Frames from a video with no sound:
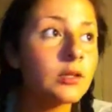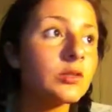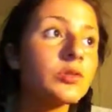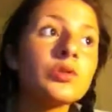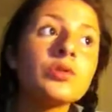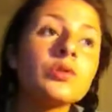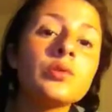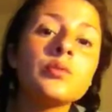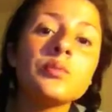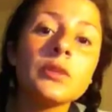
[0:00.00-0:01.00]

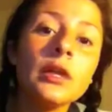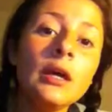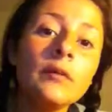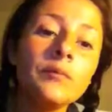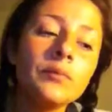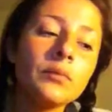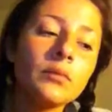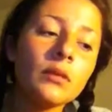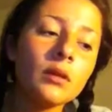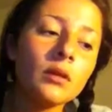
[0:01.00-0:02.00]
So, yeah.
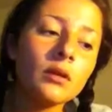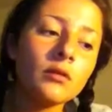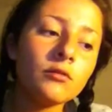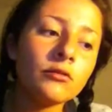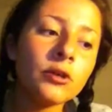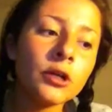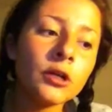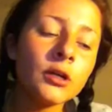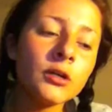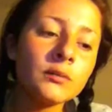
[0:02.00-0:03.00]
For,
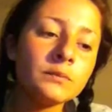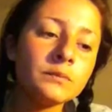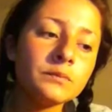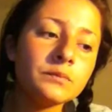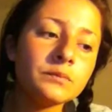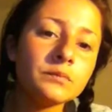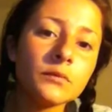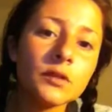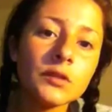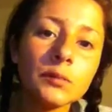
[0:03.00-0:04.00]
um,
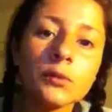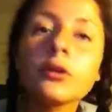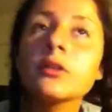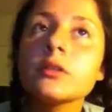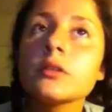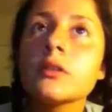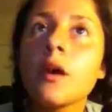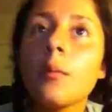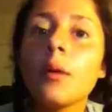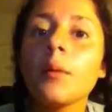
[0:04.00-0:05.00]
sports,
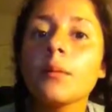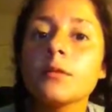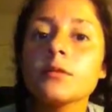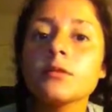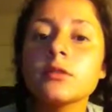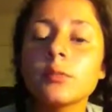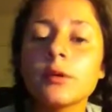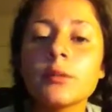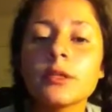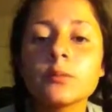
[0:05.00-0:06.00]
my mom doesn't
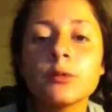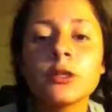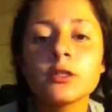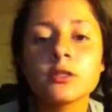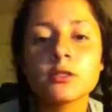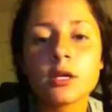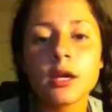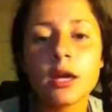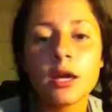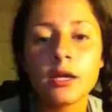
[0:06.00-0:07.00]
support my sports,
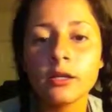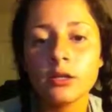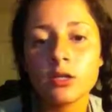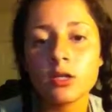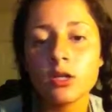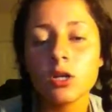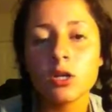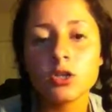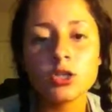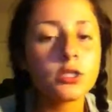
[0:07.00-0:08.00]
and
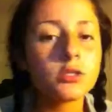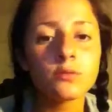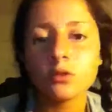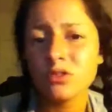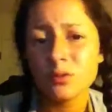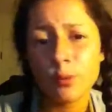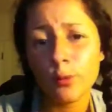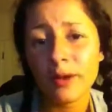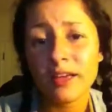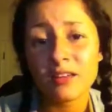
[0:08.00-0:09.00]
she doesn't really
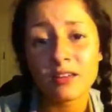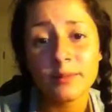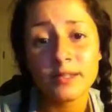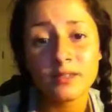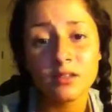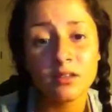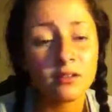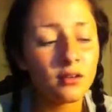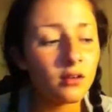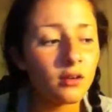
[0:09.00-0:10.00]
support my academics
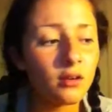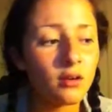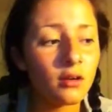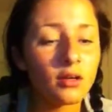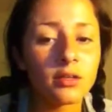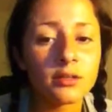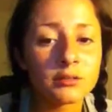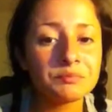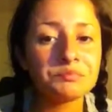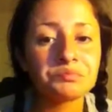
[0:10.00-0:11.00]
either
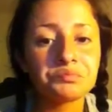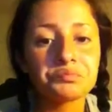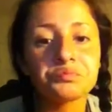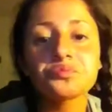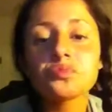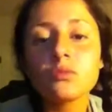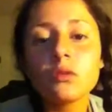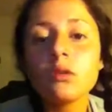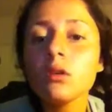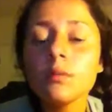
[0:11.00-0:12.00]
um,
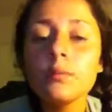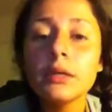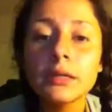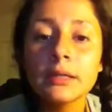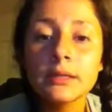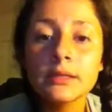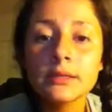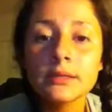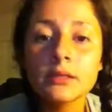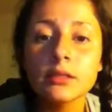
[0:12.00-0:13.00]

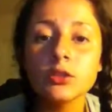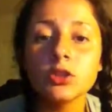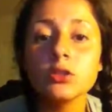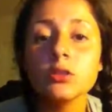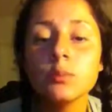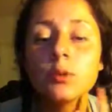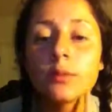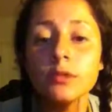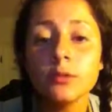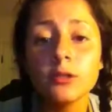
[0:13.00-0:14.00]
because she support
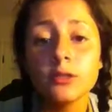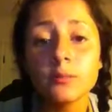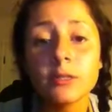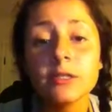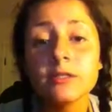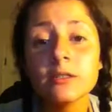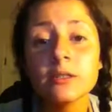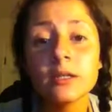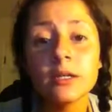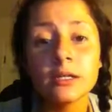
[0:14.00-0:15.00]
my sports because
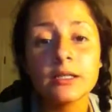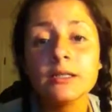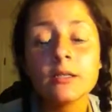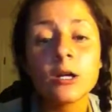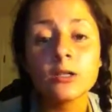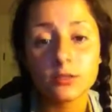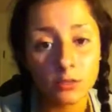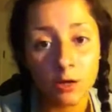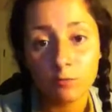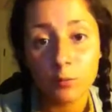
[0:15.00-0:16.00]
it's not
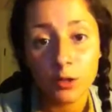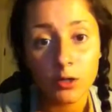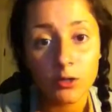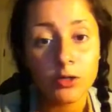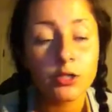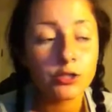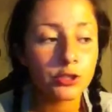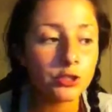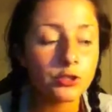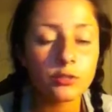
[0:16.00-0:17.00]
softball.
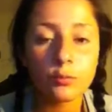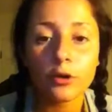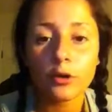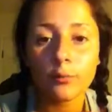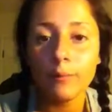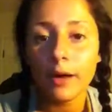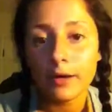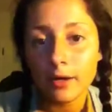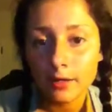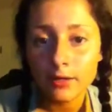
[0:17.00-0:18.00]
She didn't support uh, my
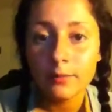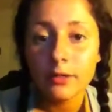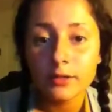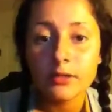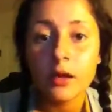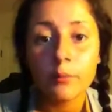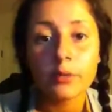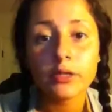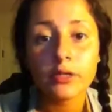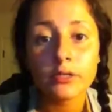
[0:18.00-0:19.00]
academics
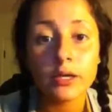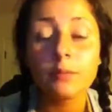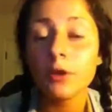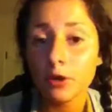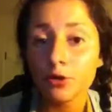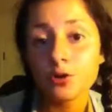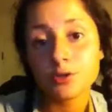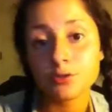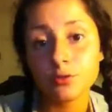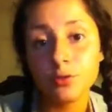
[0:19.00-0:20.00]
because I'm not
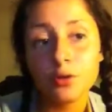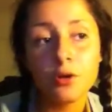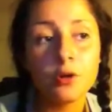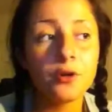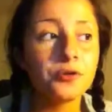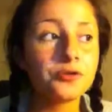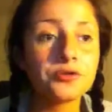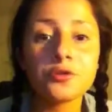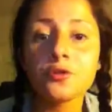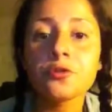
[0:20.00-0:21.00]
Crystal.
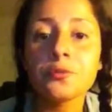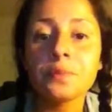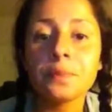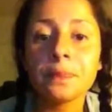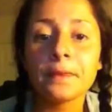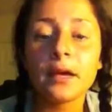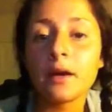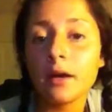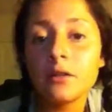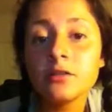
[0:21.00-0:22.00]
So
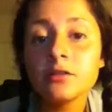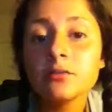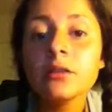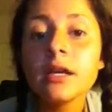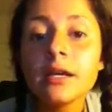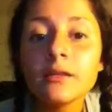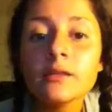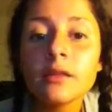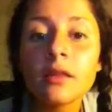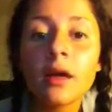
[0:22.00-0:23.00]
I just
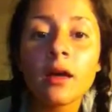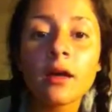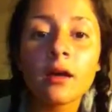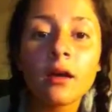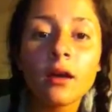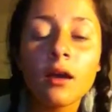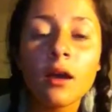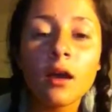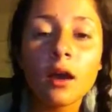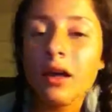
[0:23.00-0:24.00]
realized that
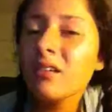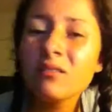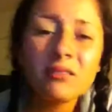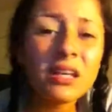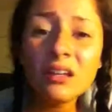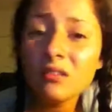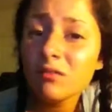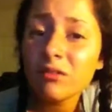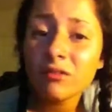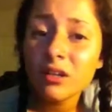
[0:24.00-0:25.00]
I don't
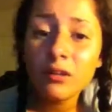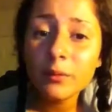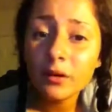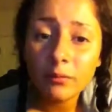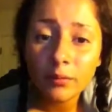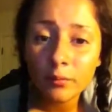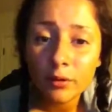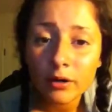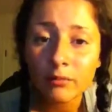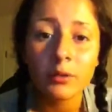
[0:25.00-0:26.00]
need for anybody to be
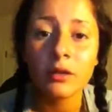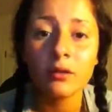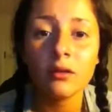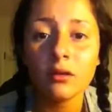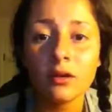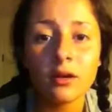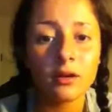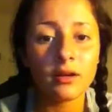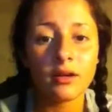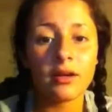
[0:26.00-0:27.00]
proud of me.
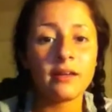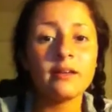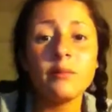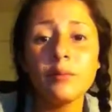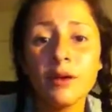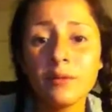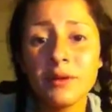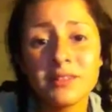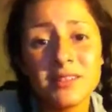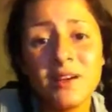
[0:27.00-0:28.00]
I can be proud of
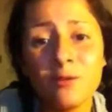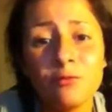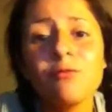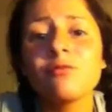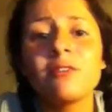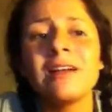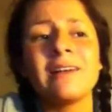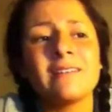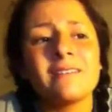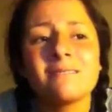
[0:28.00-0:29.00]
myself. Like,